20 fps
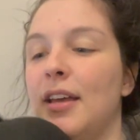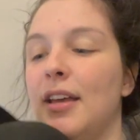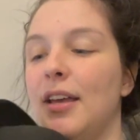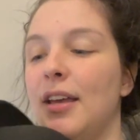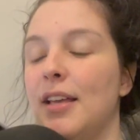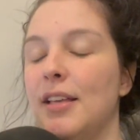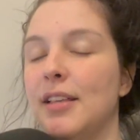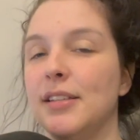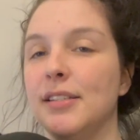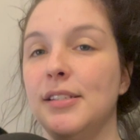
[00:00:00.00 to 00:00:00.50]

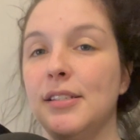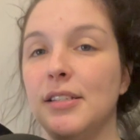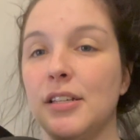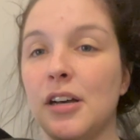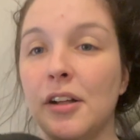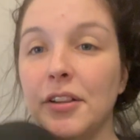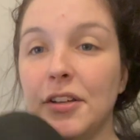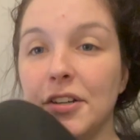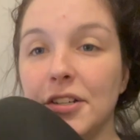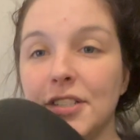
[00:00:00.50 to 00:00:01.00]
his
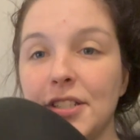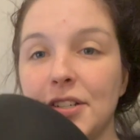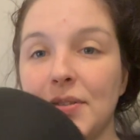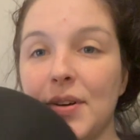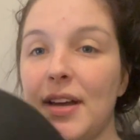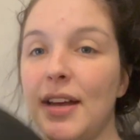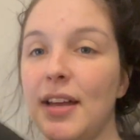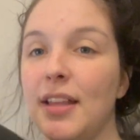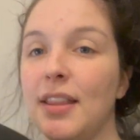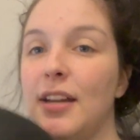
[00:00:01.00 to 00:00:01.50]
colors to
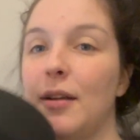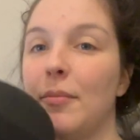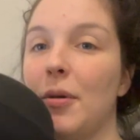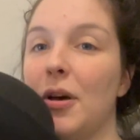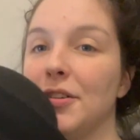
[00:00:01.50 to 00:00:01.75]
it and then I'm